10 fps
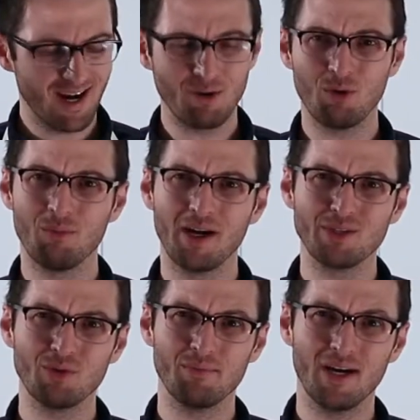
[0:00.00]
I roll
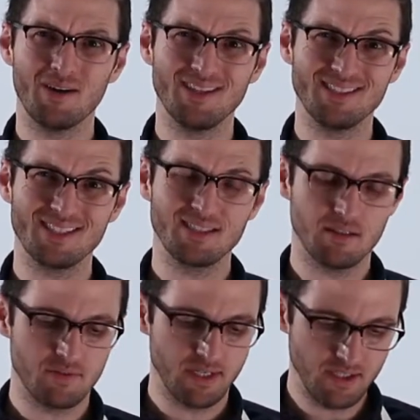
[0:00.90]
mine to about 1/6
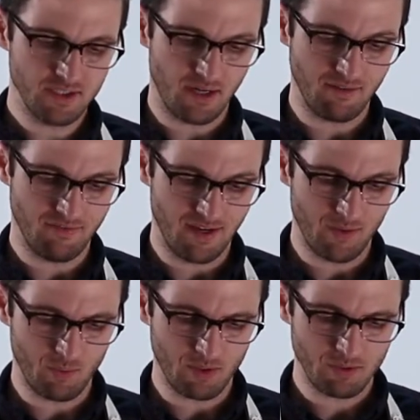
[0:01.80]
of an inch. I
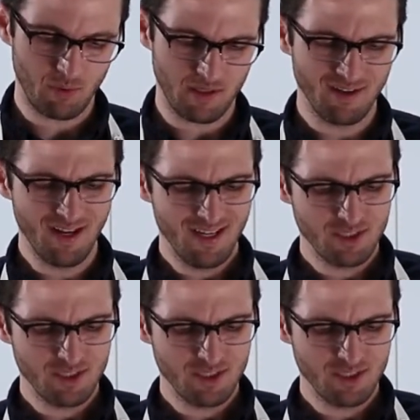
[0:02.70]
found works well.